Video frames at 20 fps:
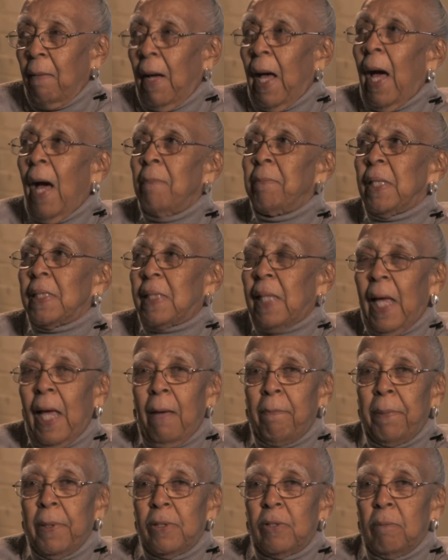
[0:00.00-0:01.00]
I'm just
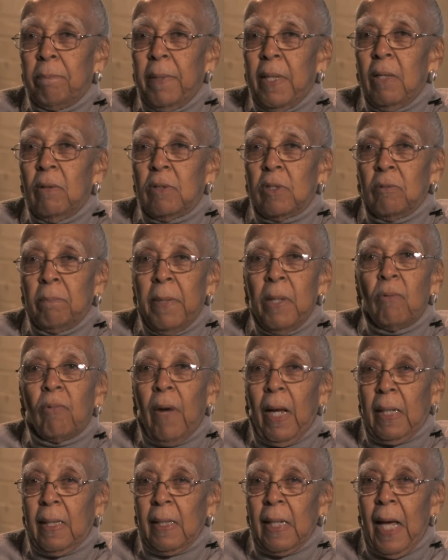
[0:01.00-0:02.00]
happy to be
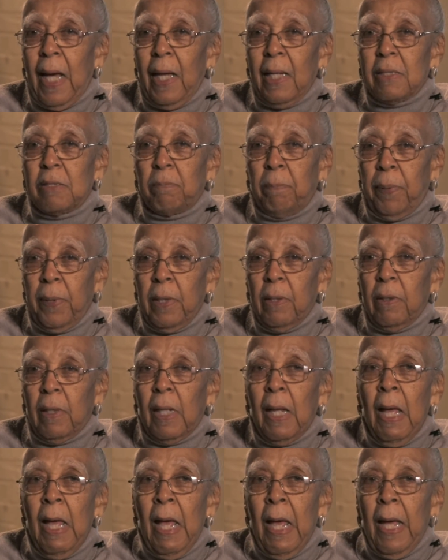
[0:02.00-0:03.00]
recognized,
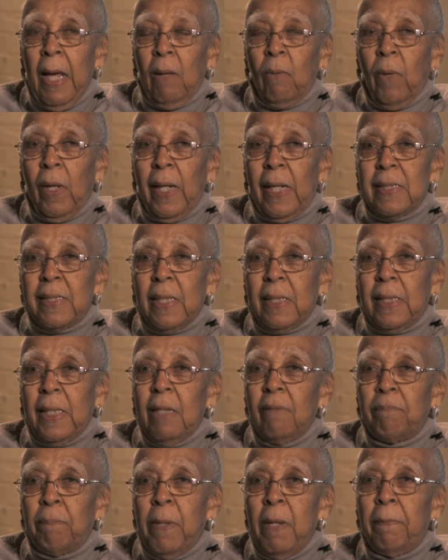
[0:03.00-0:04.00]
period. And when I say
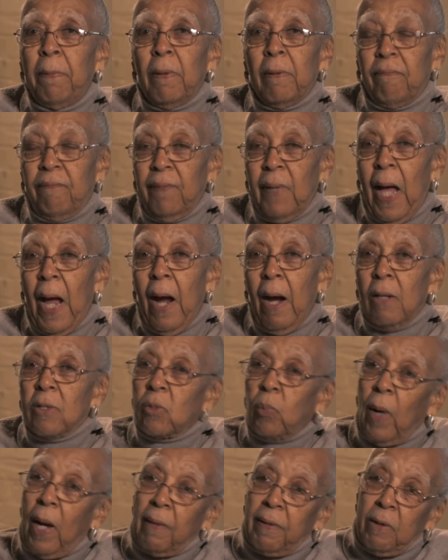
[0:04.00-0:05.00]
give people the
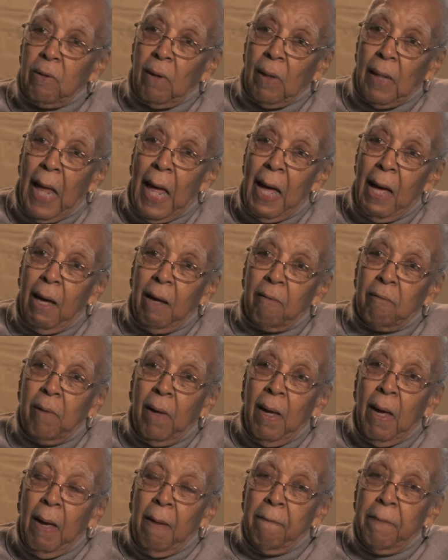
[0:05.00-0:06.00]
flowers while they're alive,
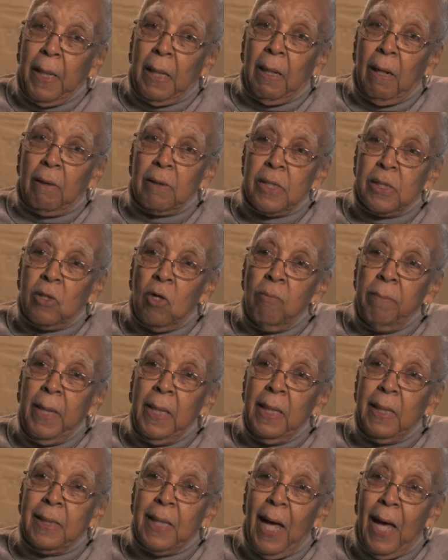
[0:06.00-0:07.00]
because so
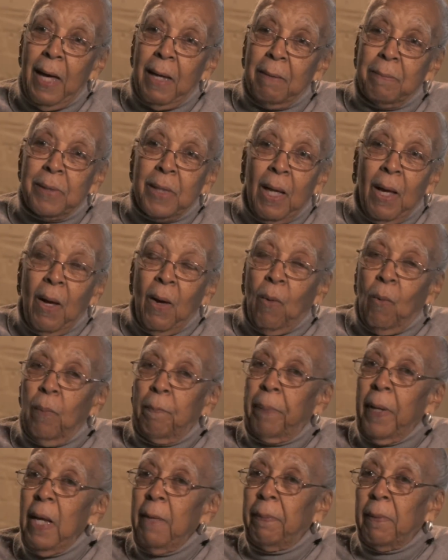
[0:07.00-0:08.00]
many times when
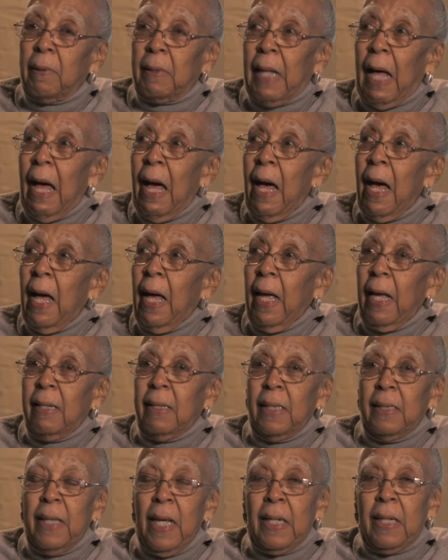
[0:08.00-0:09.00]
people die
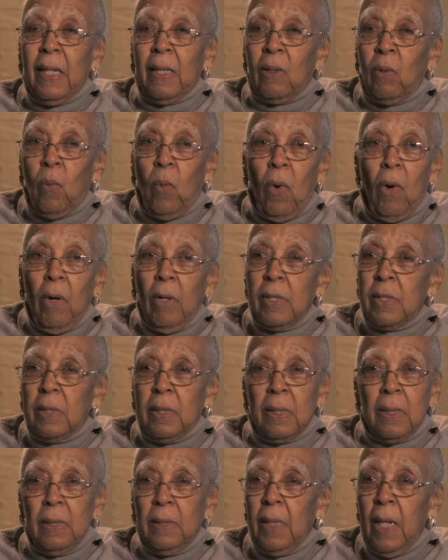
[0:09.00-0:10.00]
and then they get awards,
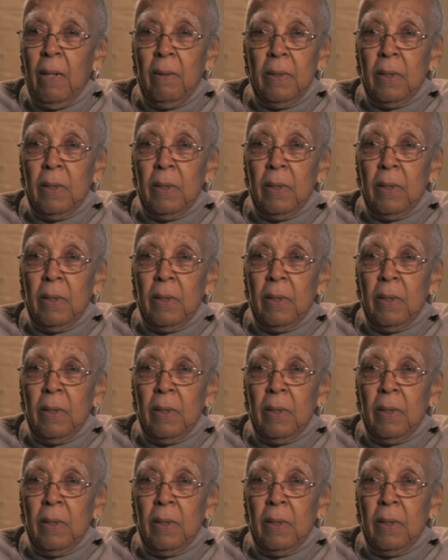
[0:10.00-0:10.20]
and